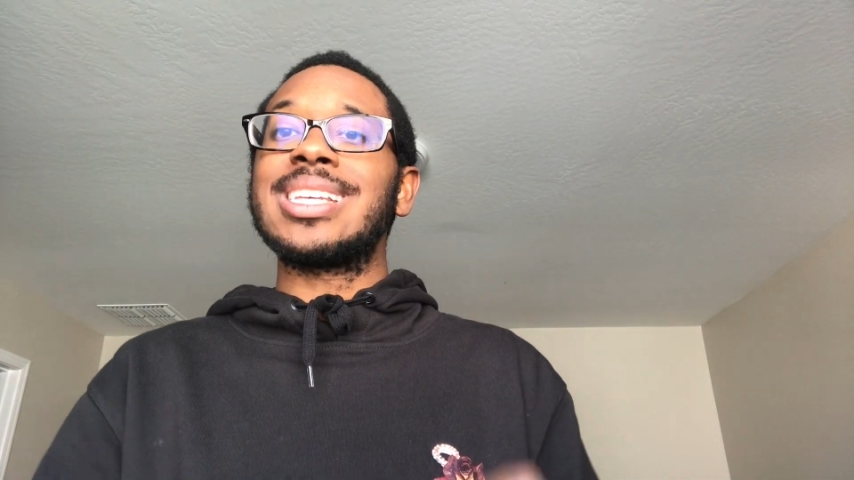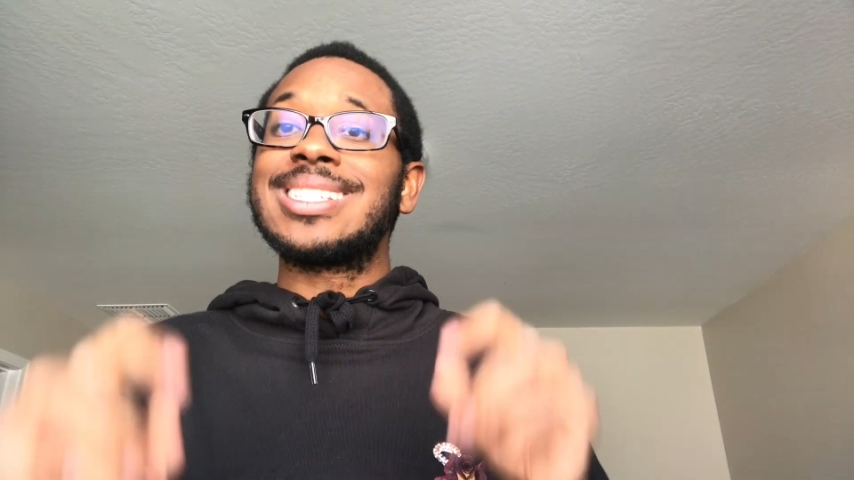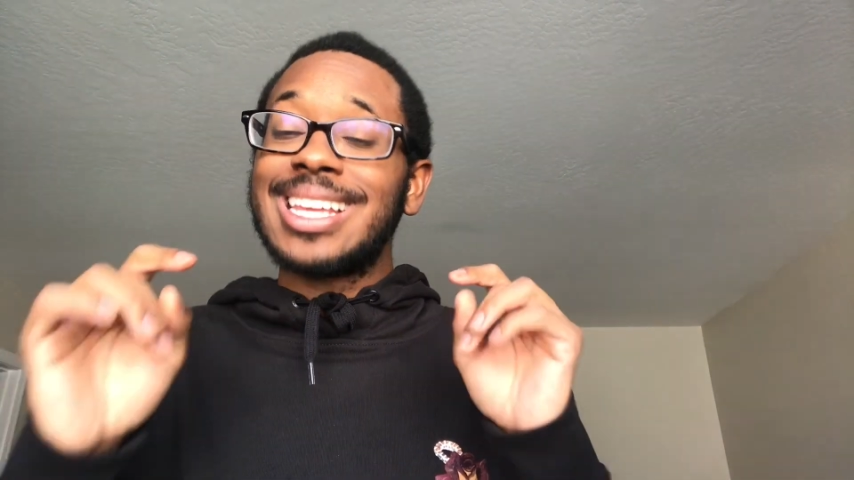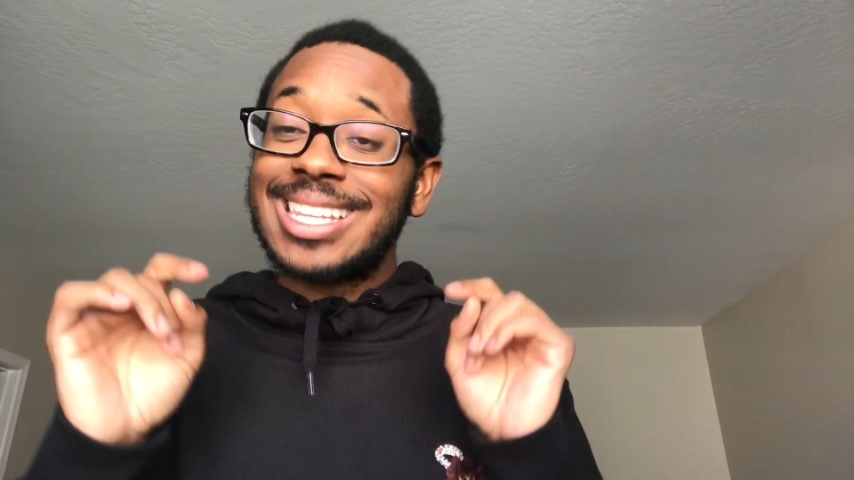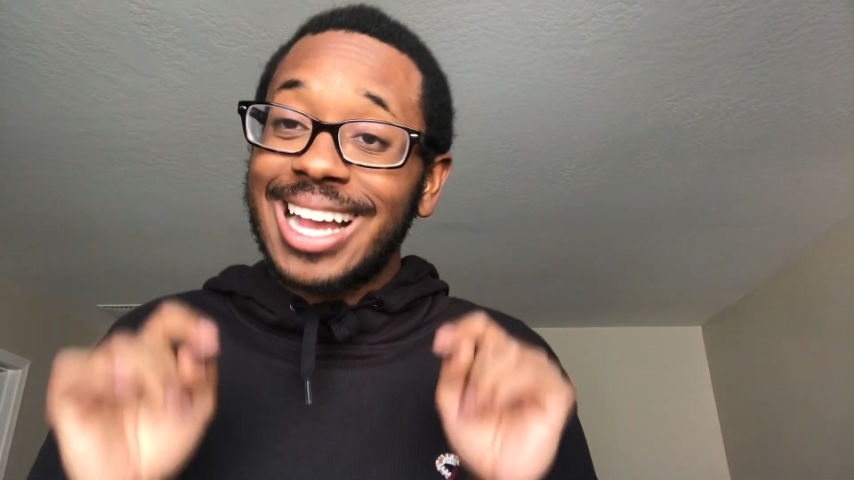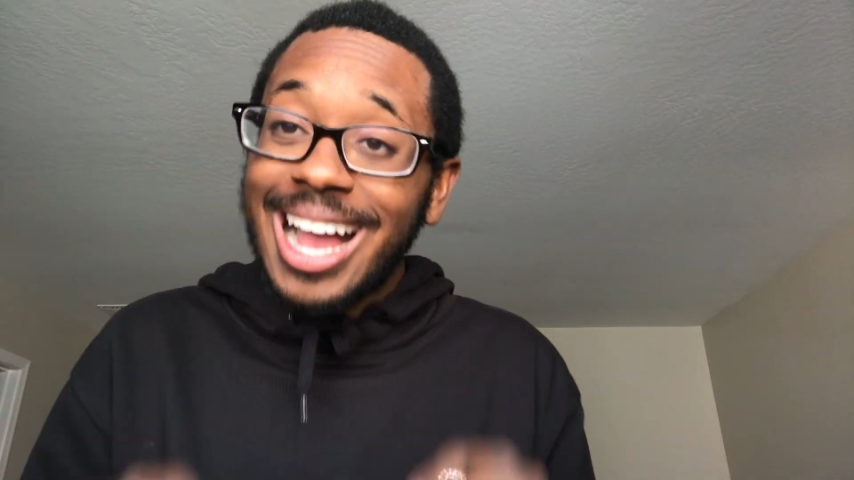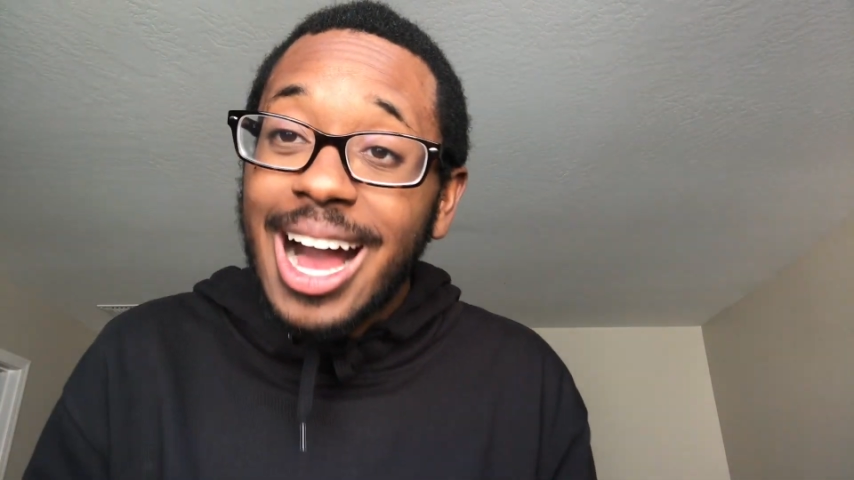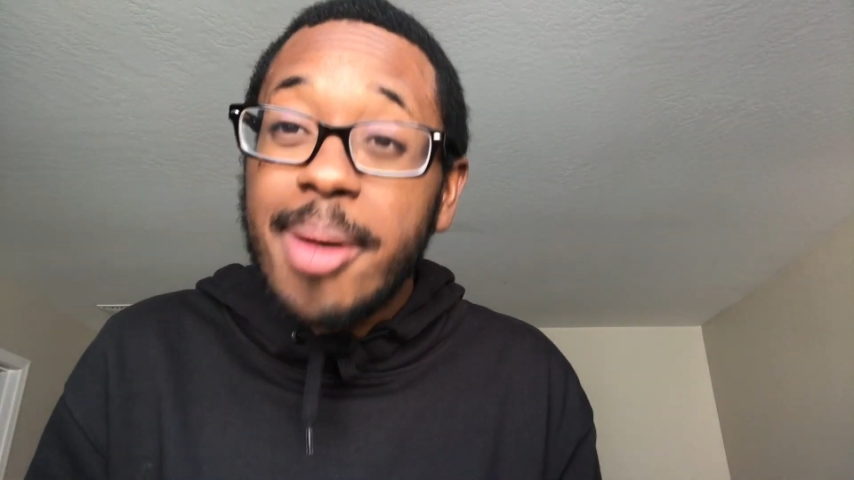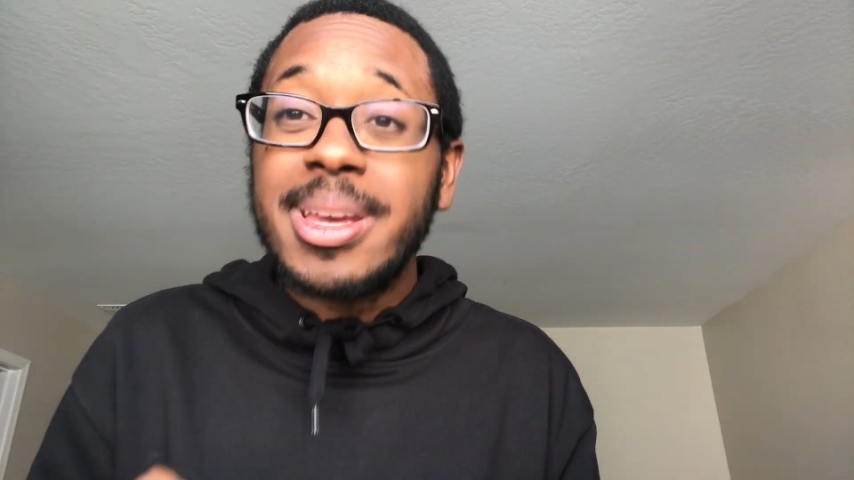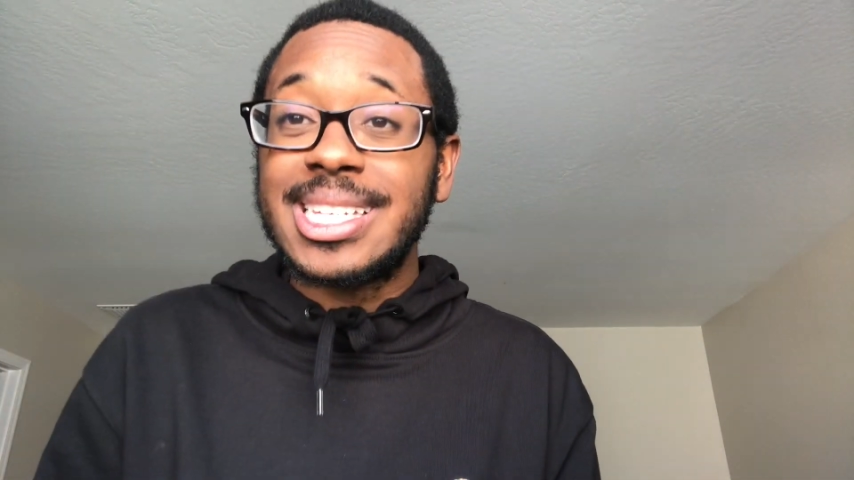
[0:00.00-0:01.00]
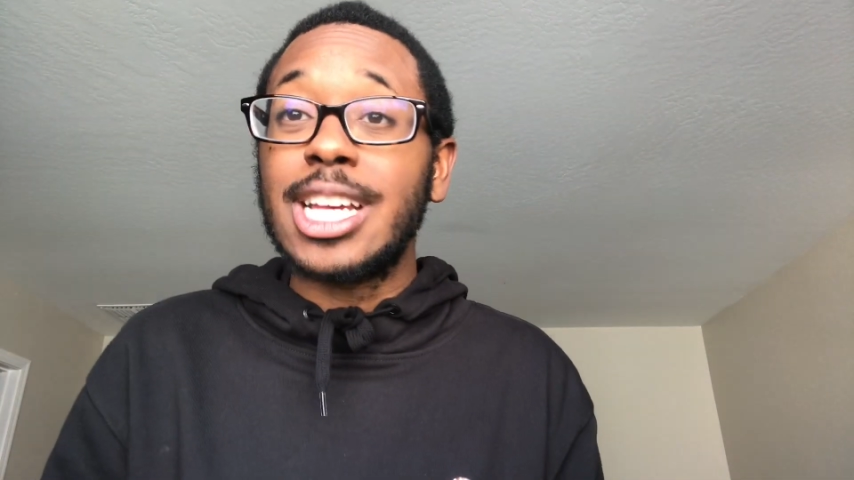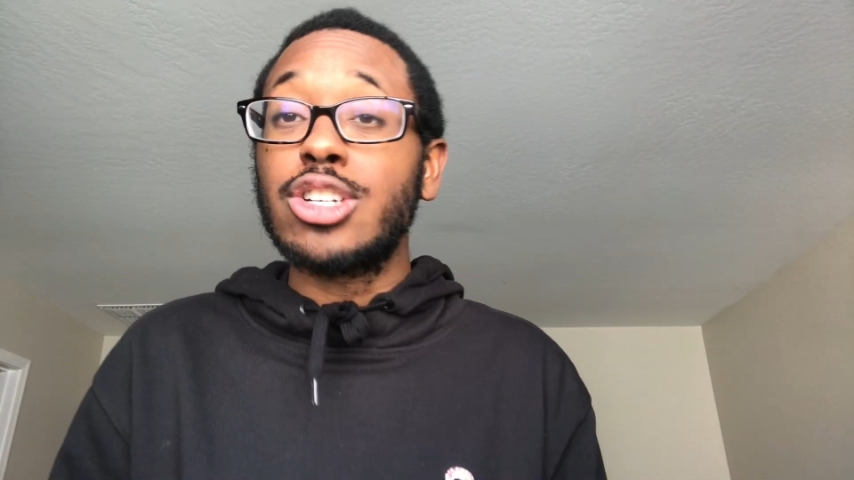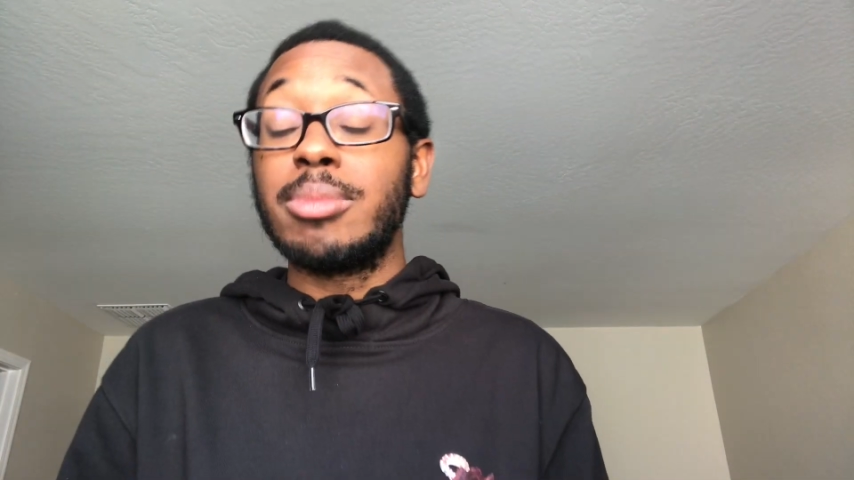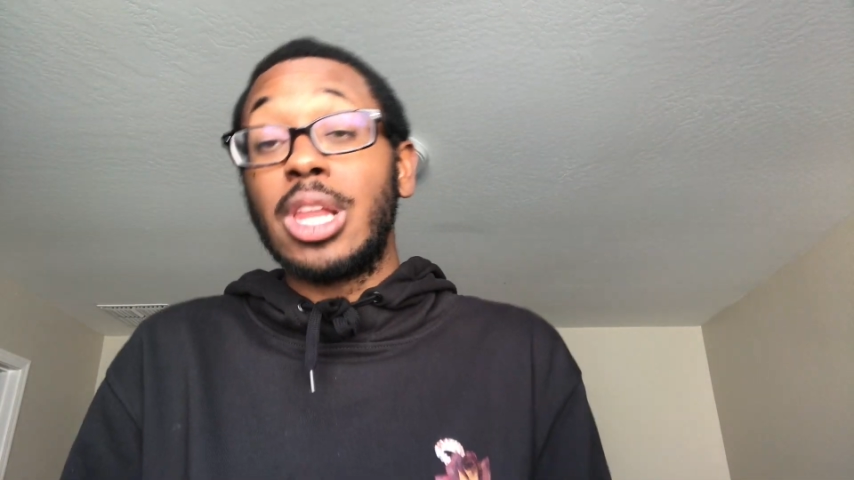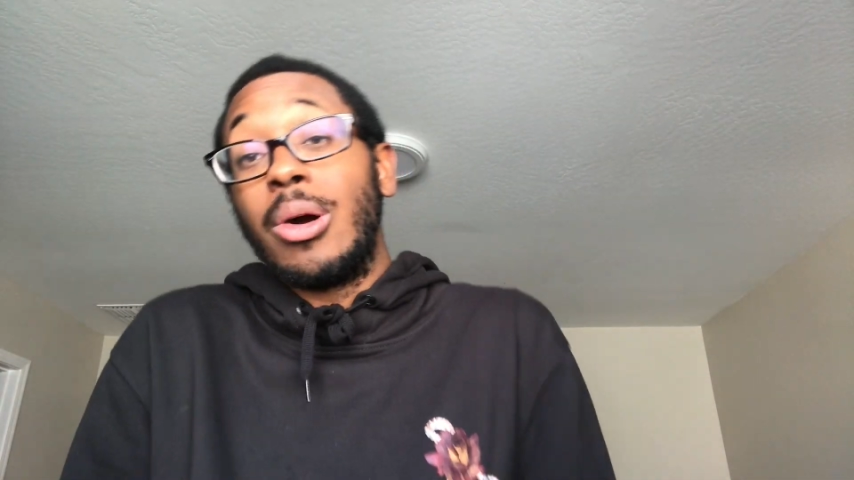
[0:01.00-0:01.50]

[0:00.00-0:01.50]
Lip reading: inside the comment section below.